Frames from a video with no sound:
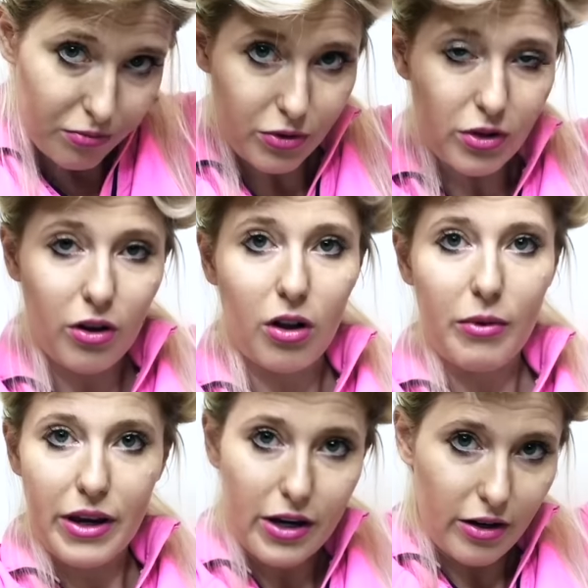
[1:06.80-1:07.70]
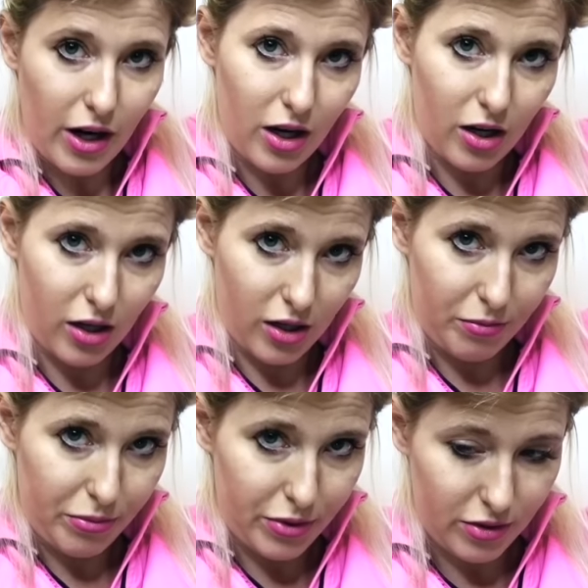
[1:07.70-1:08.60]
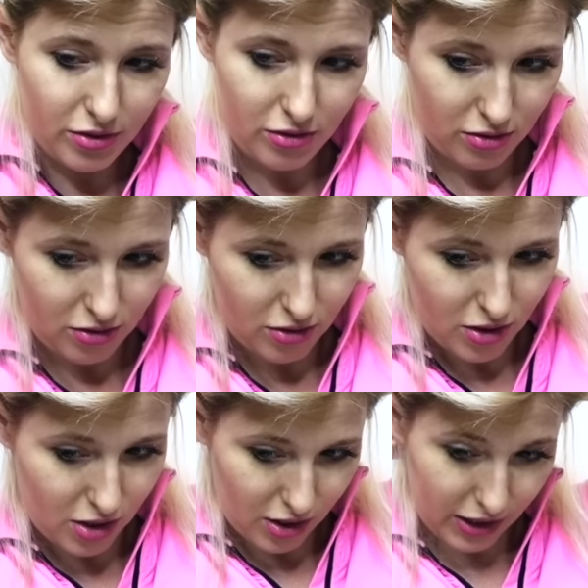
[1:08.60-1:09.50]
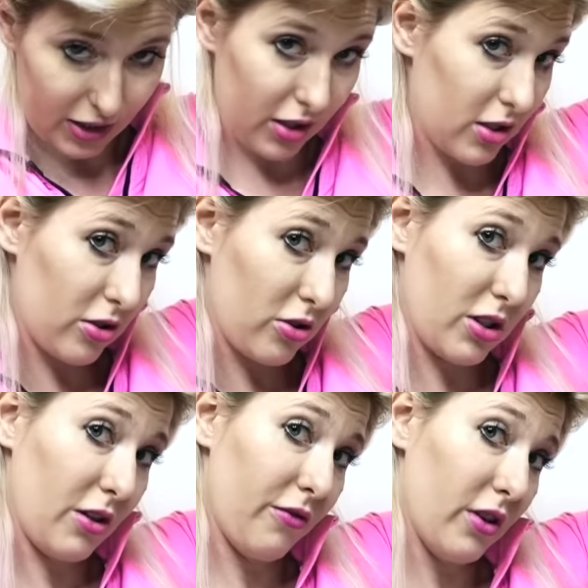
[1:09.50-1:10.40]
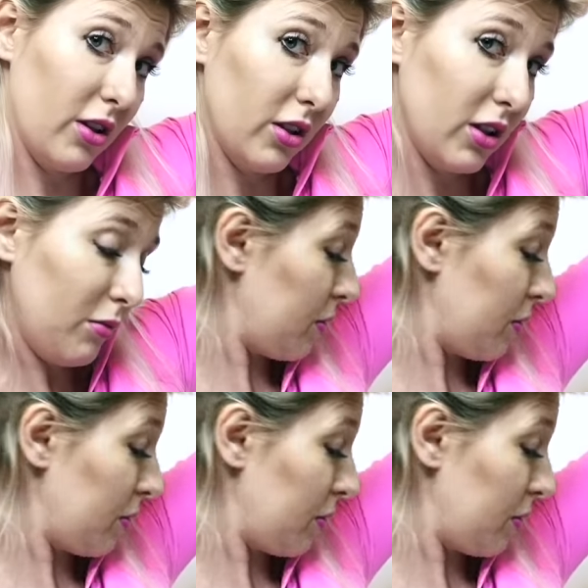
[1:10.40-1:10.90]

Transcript: put all my hair up like this and just leave a little